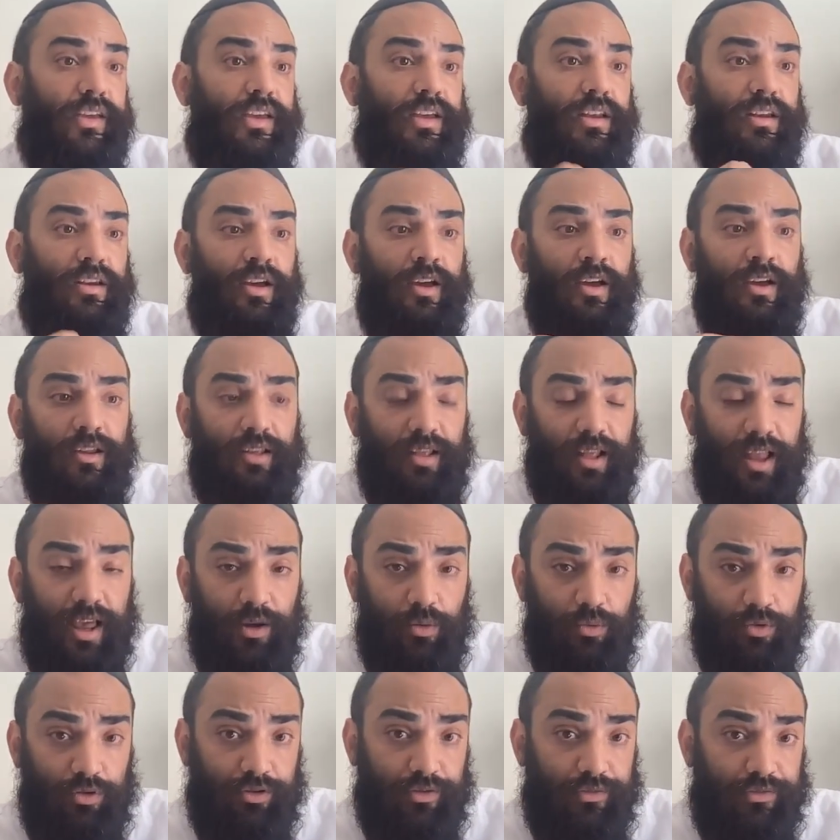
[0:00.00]
In
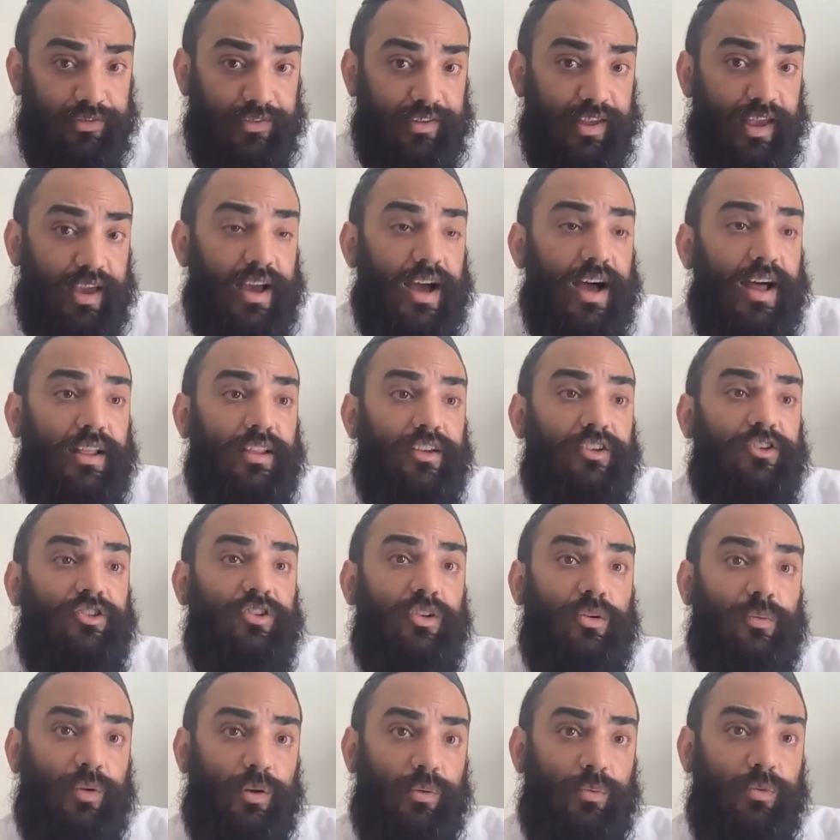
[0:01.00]
language of
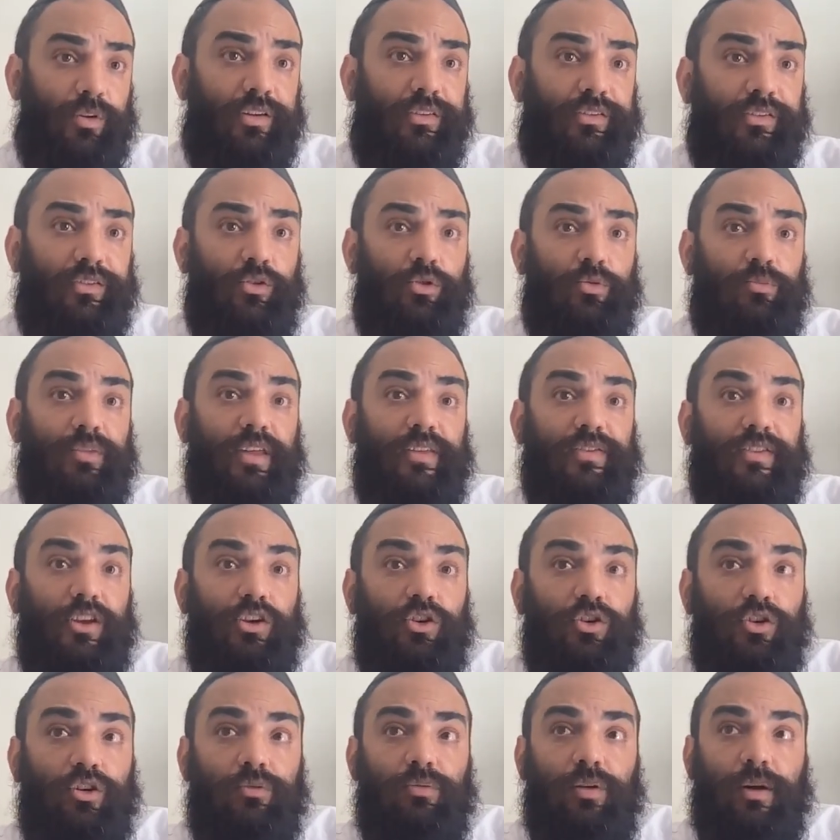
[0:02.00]
psychology, we would assume that the
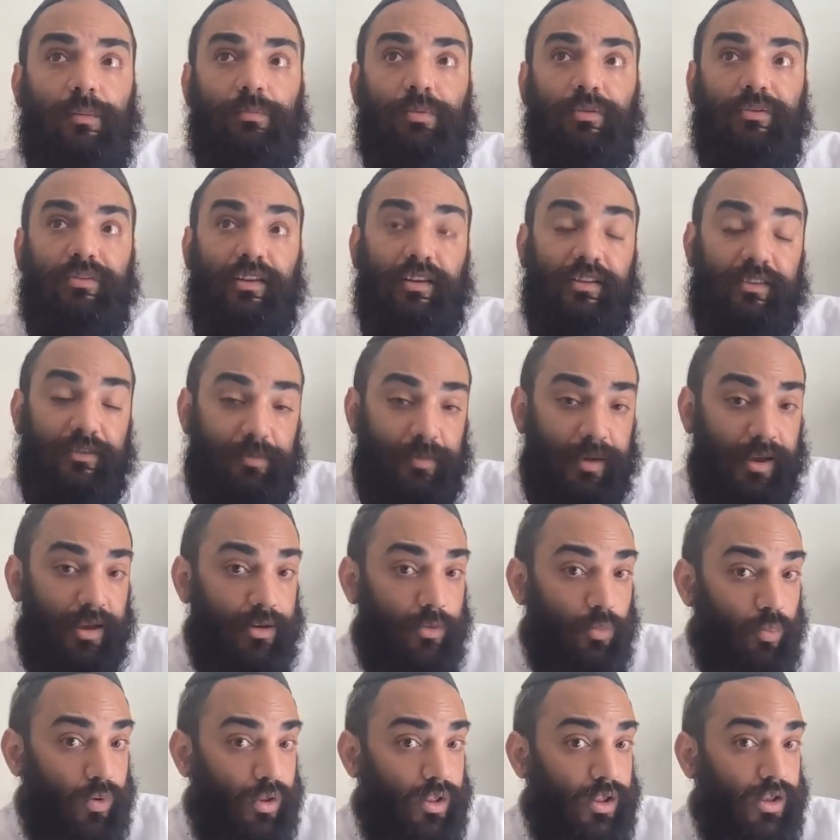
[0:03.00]
yud represents my
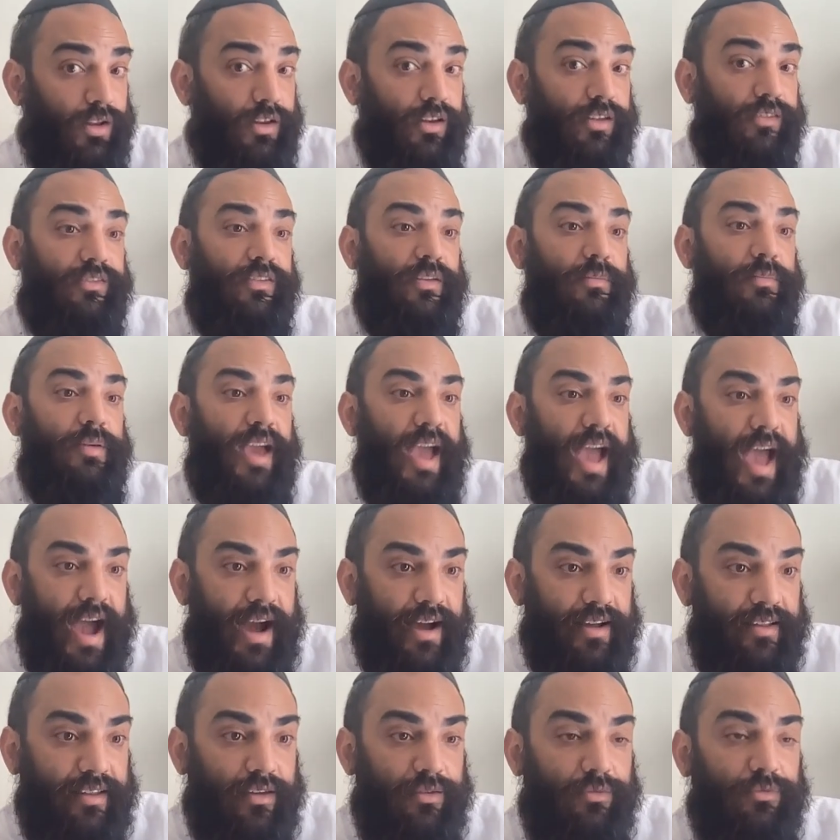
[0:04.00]
willingness to be
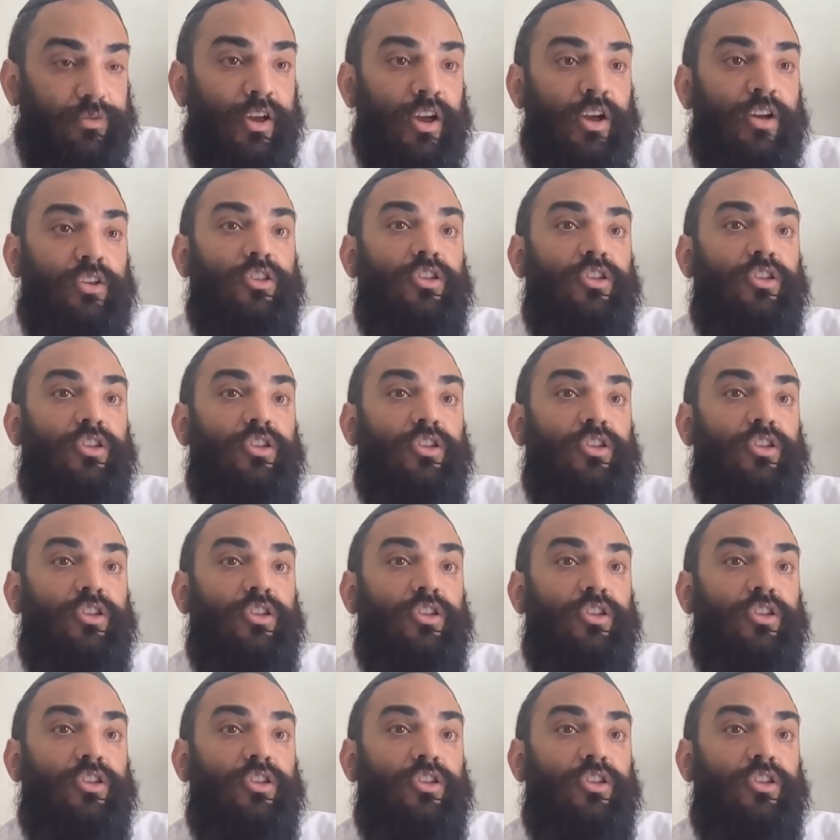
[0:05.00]
active,